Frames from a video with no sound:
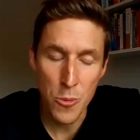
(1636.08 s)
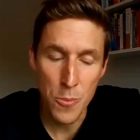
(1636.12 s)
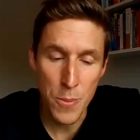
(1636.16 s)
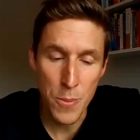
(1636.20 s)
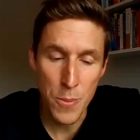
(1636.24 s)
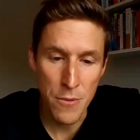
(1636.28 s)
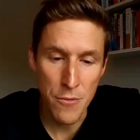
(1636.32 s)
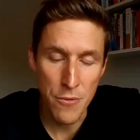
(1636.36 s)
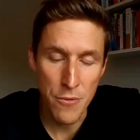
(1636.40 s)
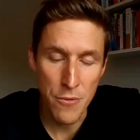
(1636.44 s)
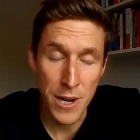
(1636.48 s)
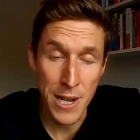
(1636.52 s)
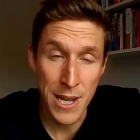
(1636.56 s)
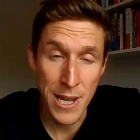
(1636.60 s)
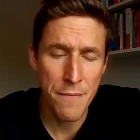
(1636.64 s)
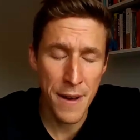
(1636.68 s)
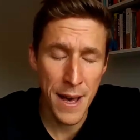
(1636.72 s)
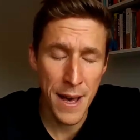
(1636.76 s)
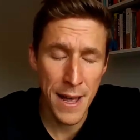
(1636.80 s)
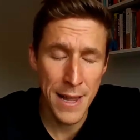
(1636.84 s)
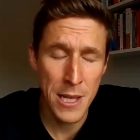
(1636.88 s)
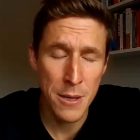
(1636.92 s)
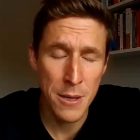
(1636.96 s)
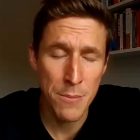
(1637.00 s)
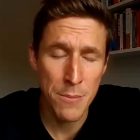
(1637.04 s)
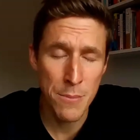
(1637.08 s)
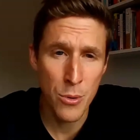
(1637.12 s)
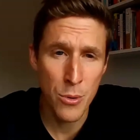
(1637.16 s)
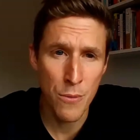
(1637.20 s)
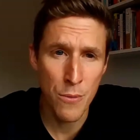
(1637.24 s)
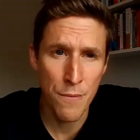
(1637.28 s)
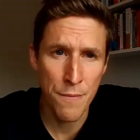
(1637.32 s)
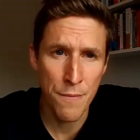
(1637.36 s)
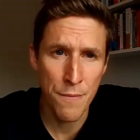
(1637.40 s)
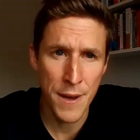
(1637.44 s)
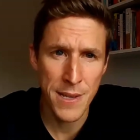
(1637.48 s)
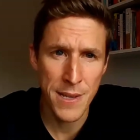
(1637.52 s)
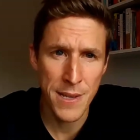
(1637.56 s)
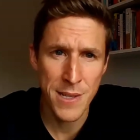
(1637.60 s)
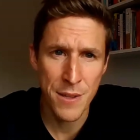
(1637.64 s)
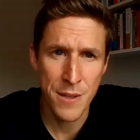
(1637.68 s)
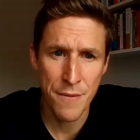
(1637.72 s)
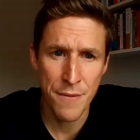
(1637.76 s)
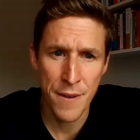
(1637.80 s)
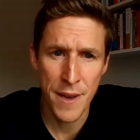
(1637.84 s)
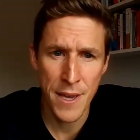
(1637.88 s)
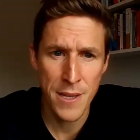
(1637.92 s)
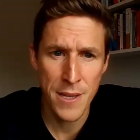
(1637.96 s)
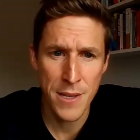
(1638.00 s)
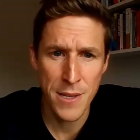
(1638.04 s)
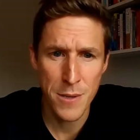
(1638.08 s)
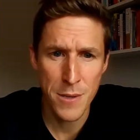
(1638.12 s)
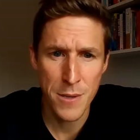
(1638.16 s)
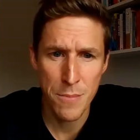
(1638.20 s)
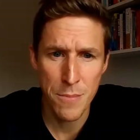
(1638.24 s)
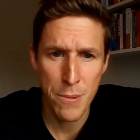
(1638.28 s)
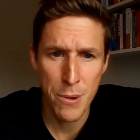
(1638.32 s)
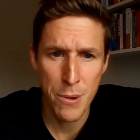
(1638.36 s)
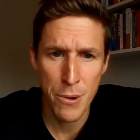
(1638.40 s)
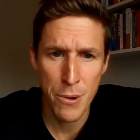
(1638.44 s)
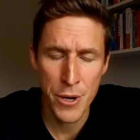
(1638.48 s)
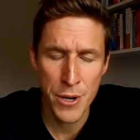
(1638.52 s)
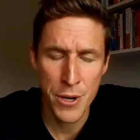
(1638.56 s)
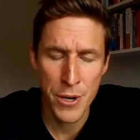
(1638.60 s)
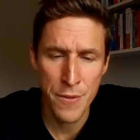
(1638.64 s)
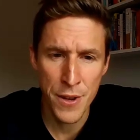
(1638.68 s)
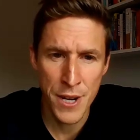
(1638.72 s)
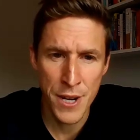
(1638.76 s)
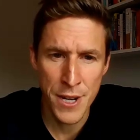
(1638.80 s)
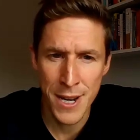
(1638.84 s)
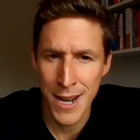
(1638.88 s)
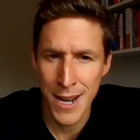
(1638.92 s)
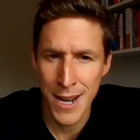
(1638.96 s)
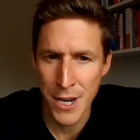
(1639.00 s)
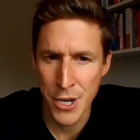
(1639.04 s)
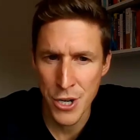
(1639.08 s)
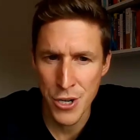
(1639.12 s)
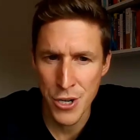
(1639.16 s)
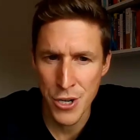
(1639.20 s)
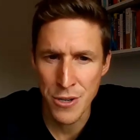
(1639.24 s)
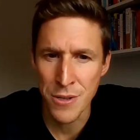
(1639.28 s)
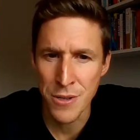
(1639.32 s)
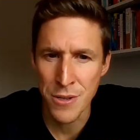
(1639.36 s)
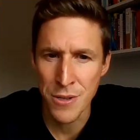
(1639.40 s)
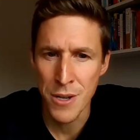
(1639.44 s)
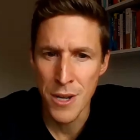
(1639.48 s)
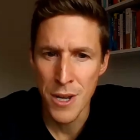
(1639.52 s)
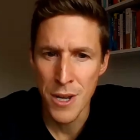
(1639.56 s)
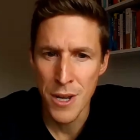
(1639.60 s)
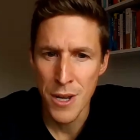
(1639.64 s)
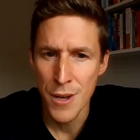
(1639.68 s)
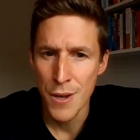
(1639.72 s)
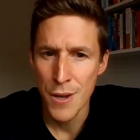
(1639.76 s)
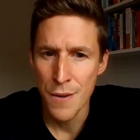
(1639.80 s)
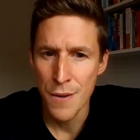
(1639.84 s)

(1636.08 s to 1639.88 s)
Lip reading: I think it could be a very valuable face-to-face period of connection